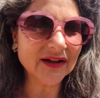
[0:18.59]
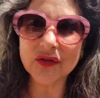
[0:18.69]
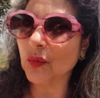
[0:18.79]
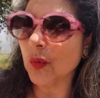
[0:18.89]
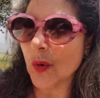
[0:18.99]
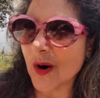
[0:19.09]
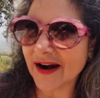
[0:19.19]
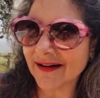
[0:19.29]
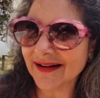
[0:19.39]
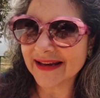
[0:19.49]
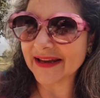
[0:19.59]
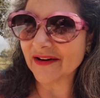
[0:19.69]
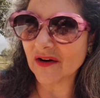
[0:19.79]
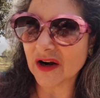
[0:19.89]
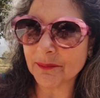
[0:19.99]
the war
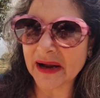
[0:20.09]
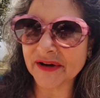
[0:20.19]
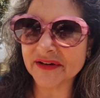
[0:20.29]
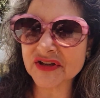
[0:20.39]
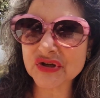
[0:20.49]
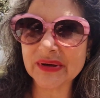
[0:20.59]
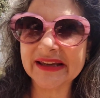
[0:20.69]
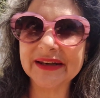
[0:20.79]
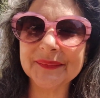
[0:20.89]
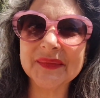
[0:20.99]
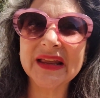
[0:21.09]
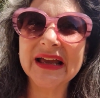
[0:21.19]
here on my retreat,